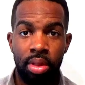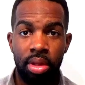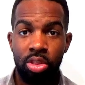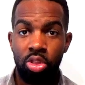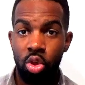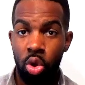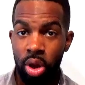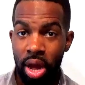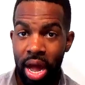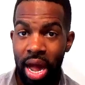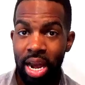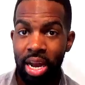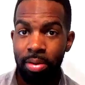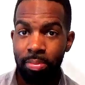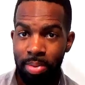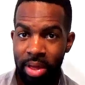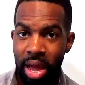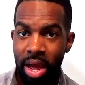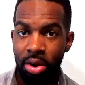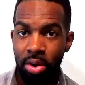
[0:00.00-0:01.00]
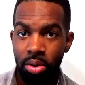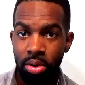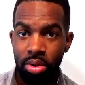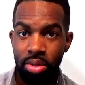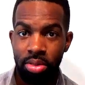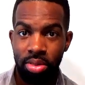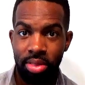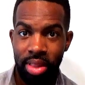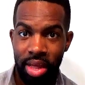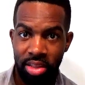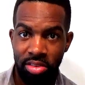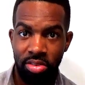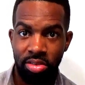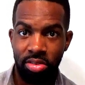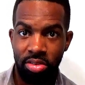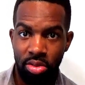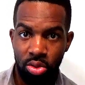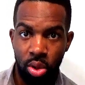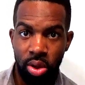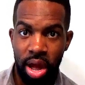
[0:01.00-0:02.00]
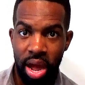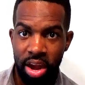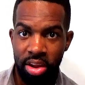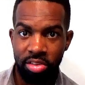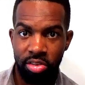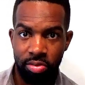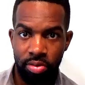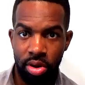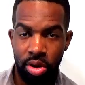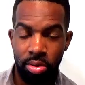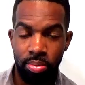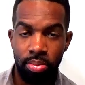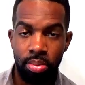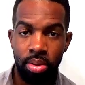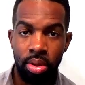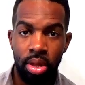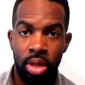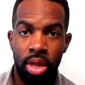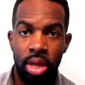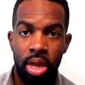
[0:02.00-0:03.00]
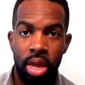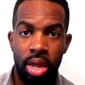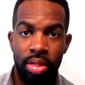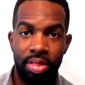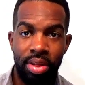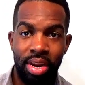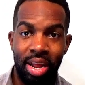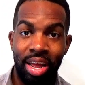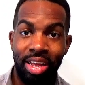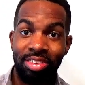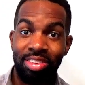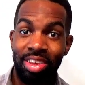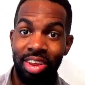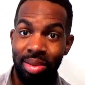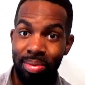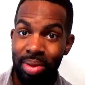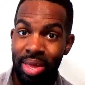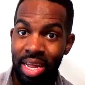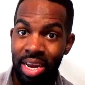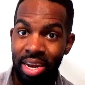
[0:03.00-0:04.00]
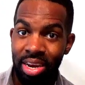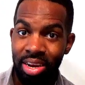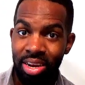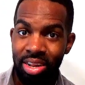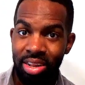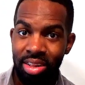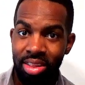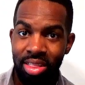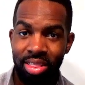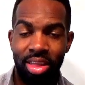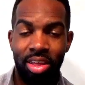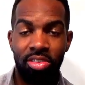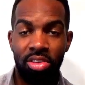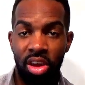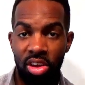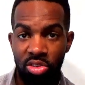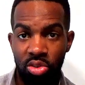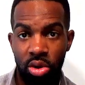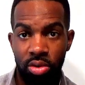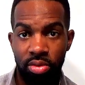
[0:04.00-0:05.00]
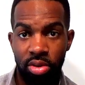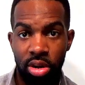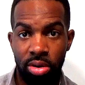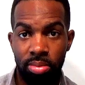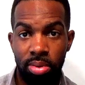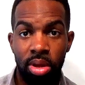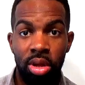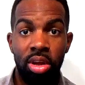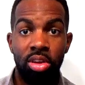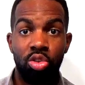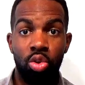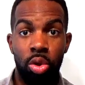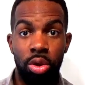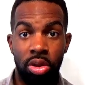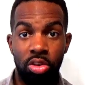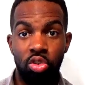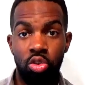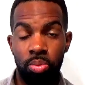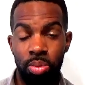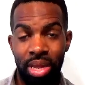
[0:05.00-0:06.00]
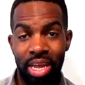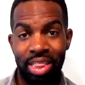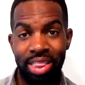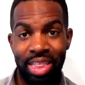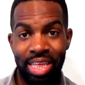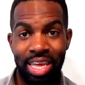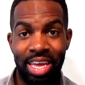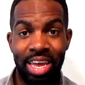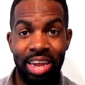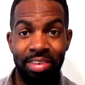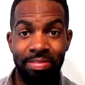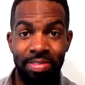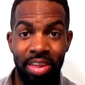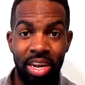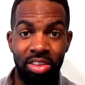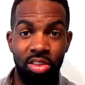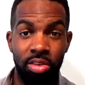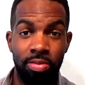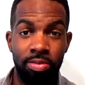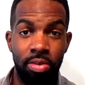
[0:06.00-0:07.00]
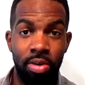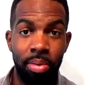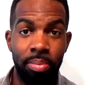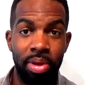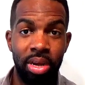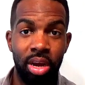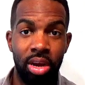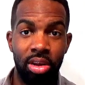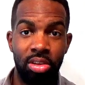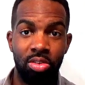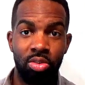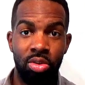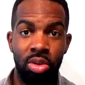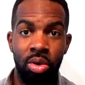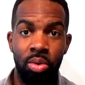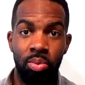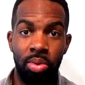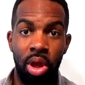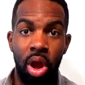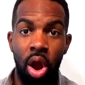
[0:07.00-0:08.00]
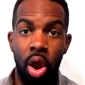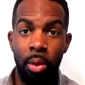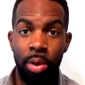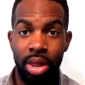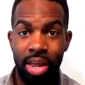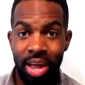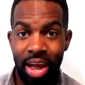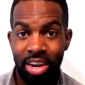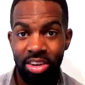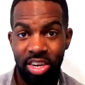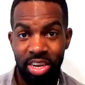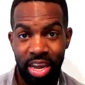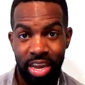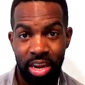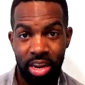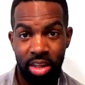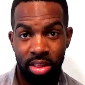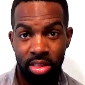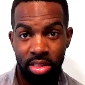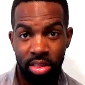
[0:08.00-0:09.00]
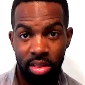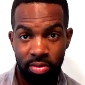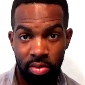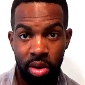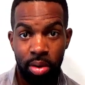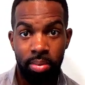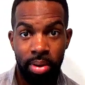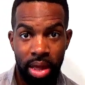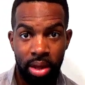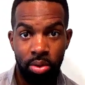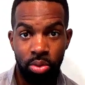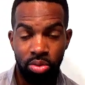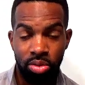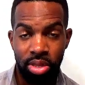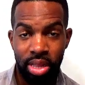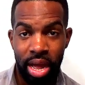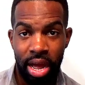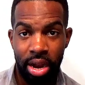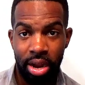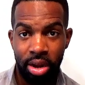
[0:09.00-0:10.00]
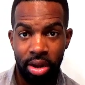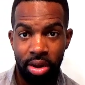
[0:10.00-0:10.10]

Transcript: Tocar el piano, tocar is a verb. And then escribir is also a verb. So it needs to be in the infinitive form because we already conjugated the verb like gustar.